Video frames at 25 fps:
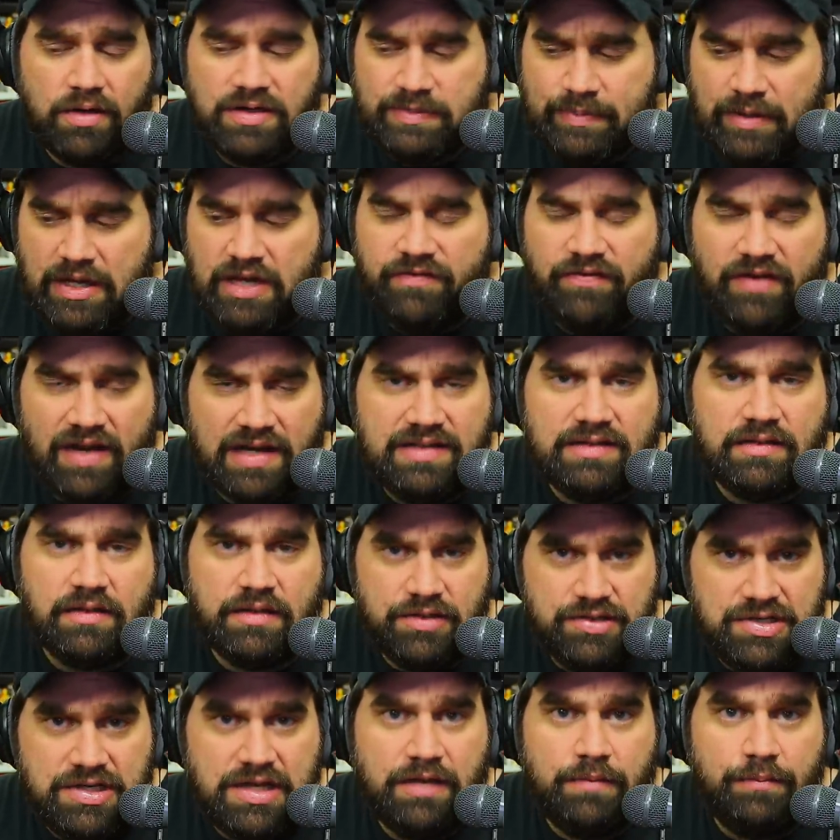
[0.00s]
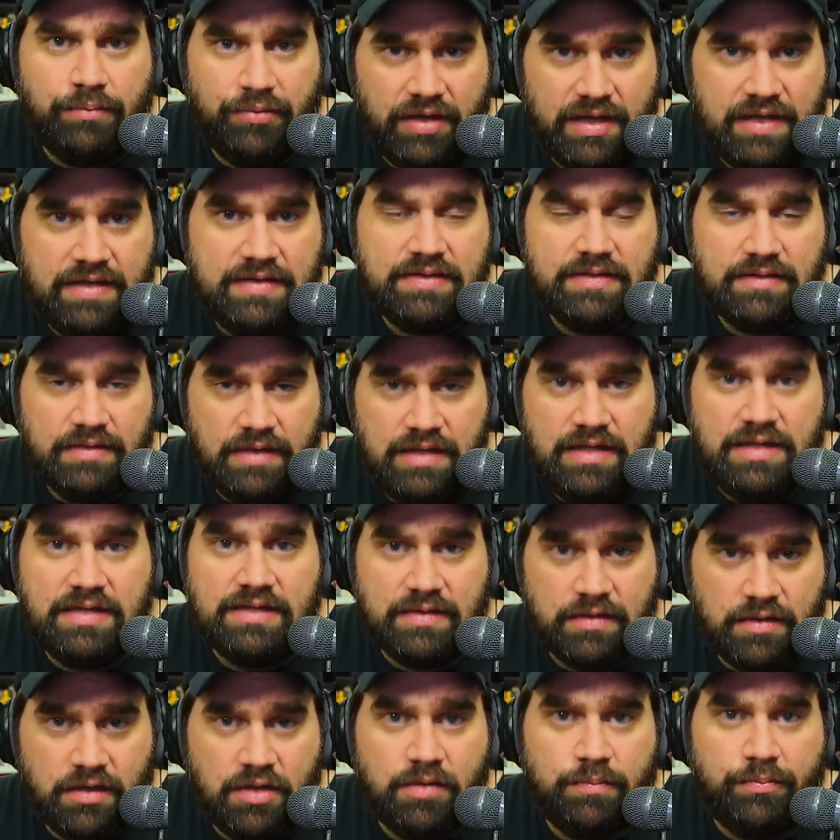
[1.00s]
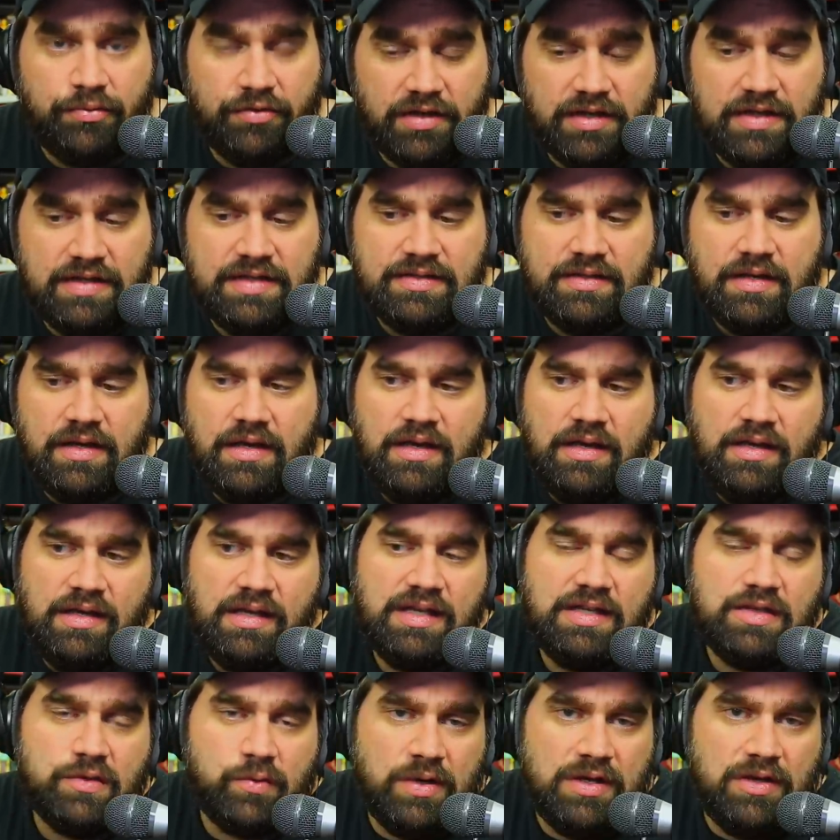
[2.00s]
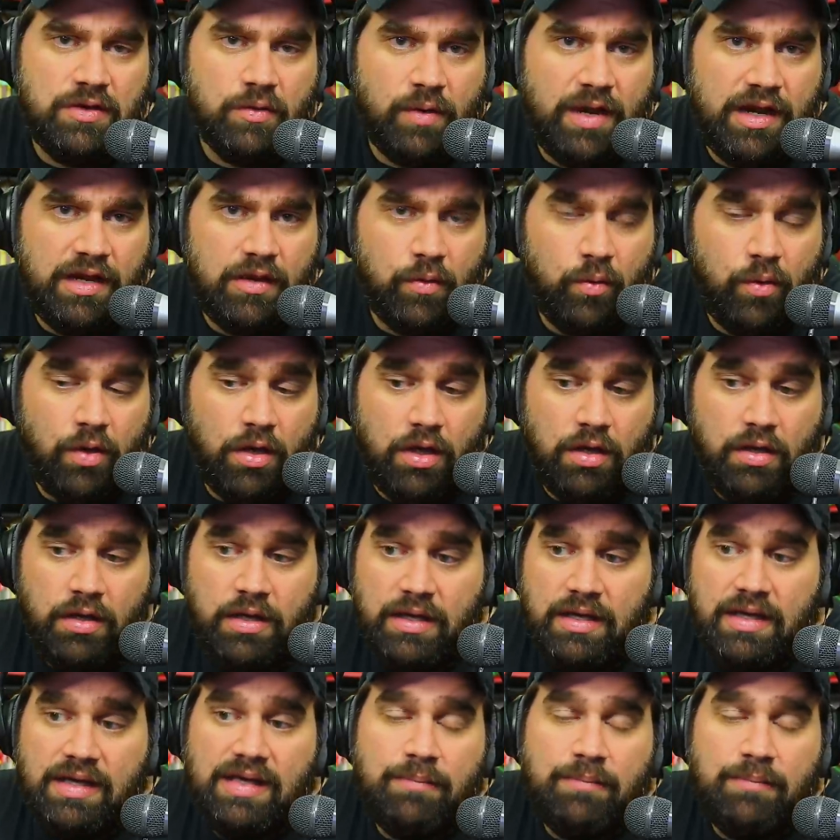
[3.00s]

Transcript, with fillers: Spotify's a legit place. It is a good place. He's reading the writing on the wall.